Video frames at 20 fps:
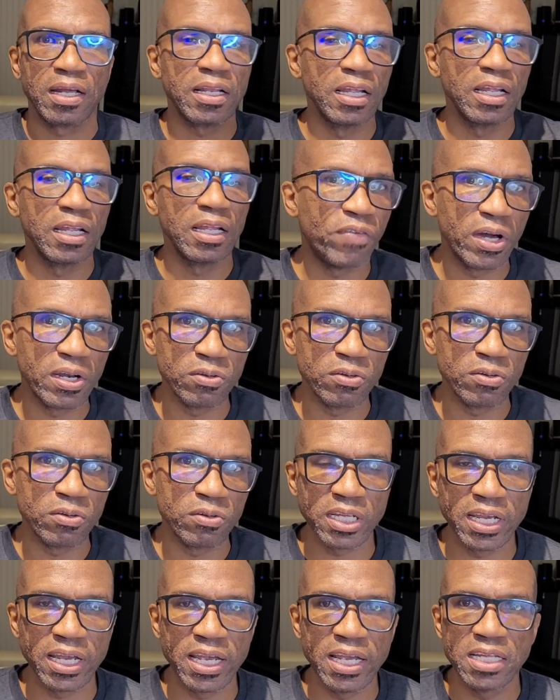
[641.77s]

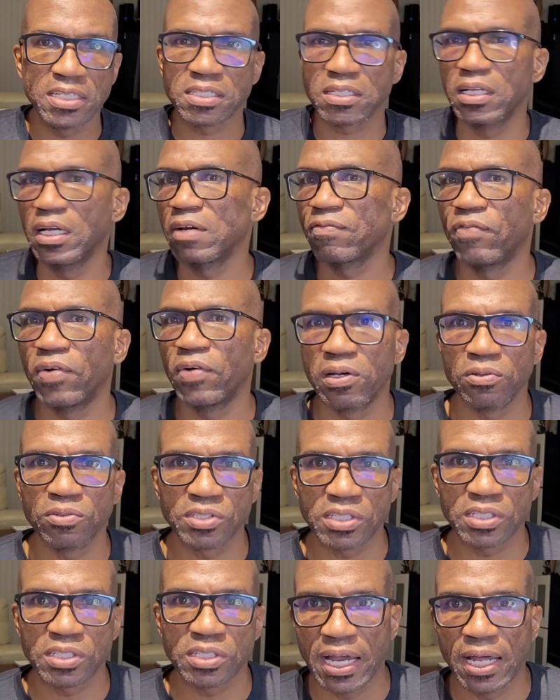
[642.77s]
ClickFunnels this,
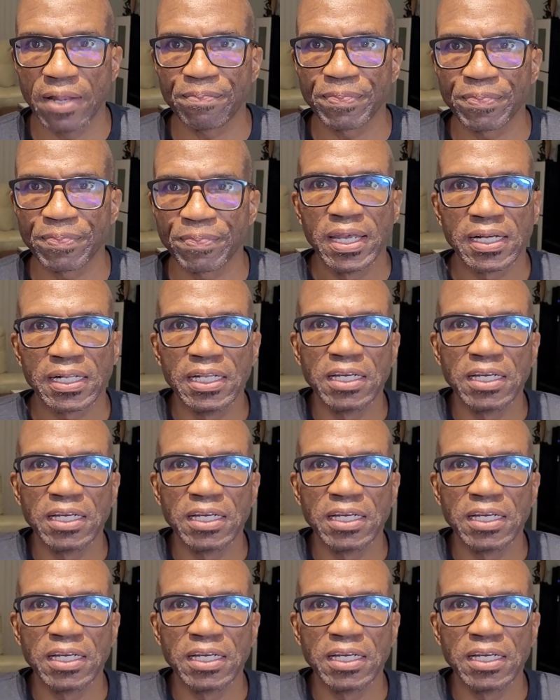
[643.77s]
ClickFunnels that,